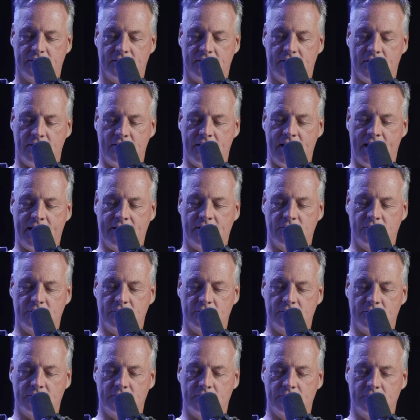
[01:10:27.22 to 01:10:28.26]
that
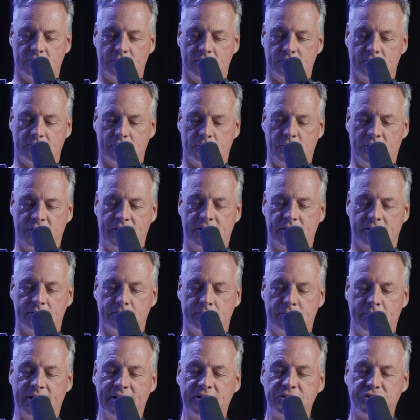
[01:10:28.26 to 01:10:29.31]
would
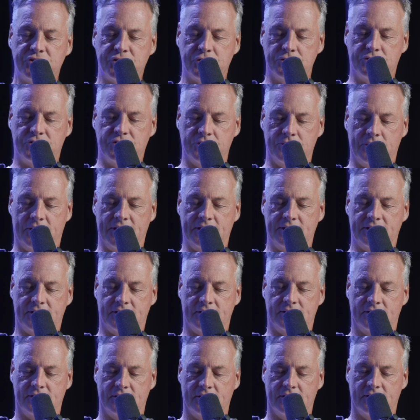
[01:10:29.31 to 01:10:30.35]
minister to
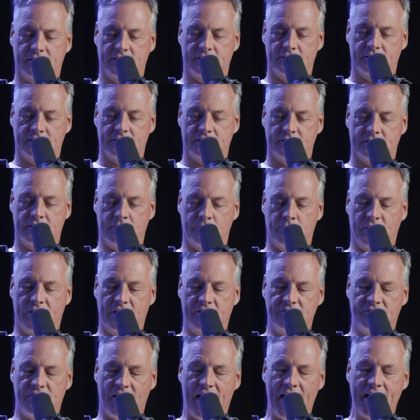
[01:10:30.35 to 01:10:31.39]
us, that would
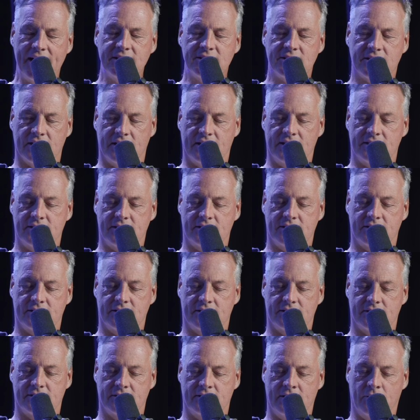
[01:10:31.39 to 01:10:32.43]
advise us,
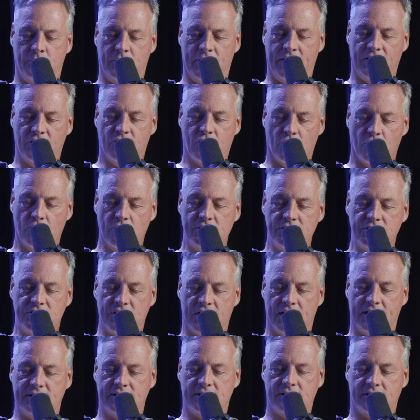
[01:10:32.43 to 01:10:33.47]
that would encourage
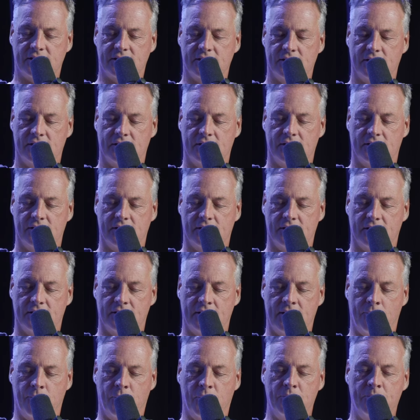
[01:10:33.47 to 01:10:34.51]
us,
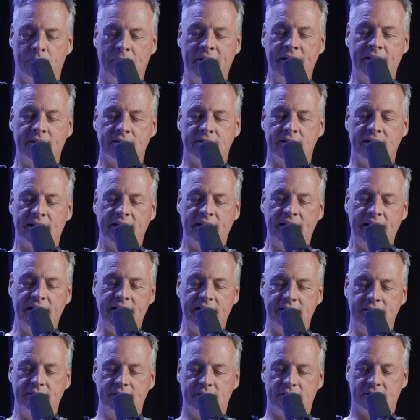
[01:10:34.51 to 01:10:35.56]
that would meet the
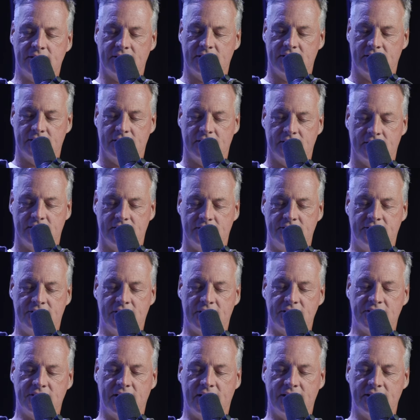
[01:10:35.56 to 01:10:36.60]
needs,
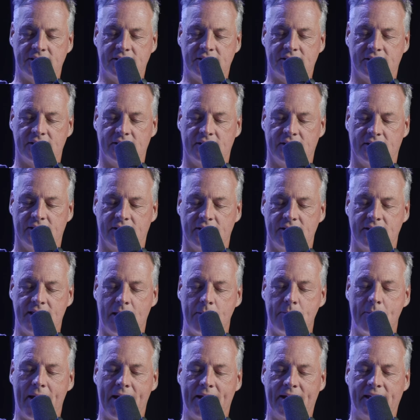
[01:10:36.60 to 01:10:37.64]
just as they
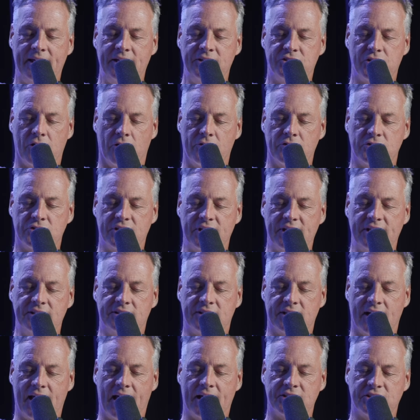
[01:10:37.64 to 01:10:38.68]
met each other's needs
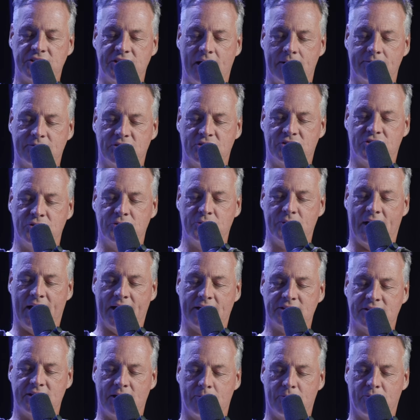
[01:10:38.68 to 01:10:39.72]
in Acts chapter 2 and
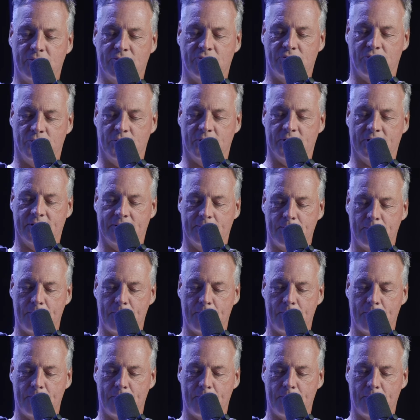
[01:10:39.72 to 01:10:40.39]
Acts chapter 4.